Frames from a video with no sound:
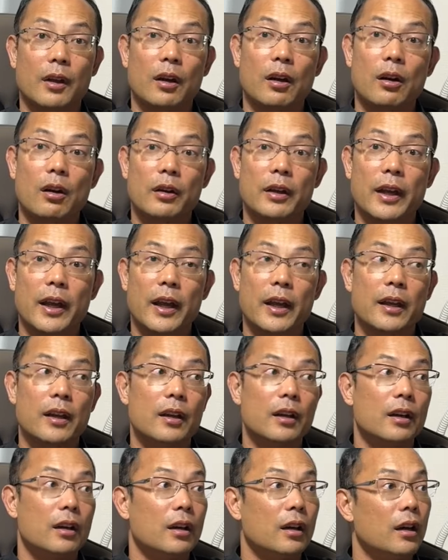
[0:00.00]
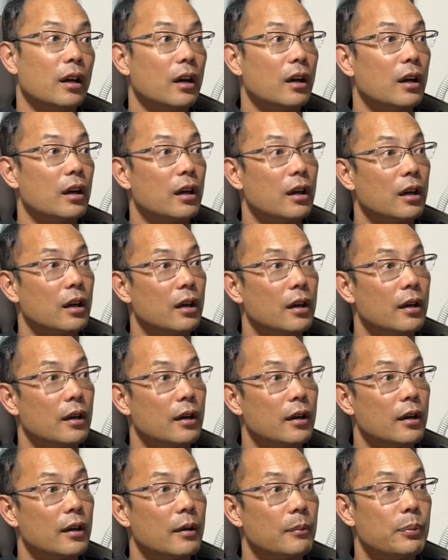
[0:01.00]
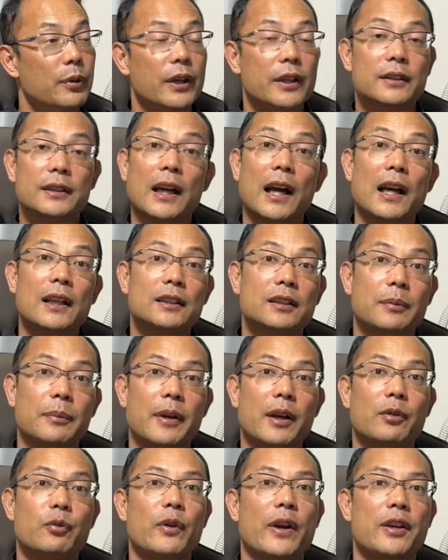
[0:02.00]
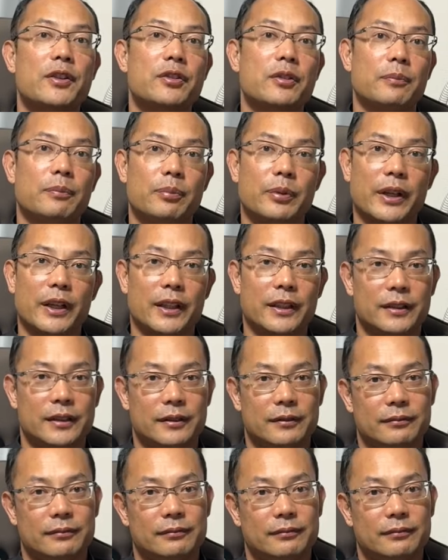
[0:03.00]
Okay. Please ask me a question, please.